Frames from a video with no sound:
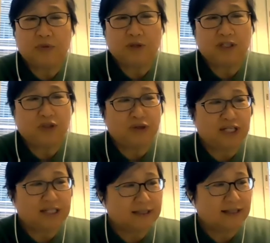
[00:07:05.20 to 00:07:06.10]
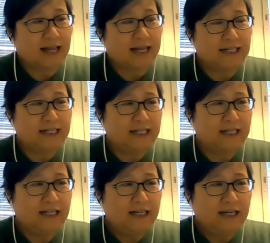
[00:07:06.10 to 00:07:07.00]
we took a slightly
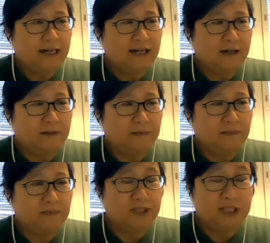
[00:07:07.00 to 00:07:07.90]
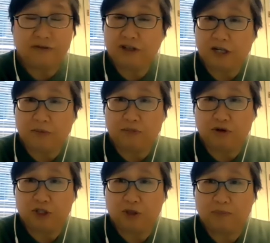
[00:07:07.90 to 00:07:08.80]
different
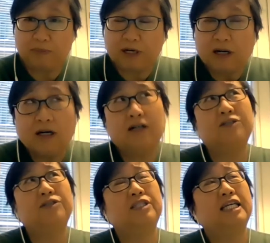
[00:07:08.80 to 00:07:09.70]
approach because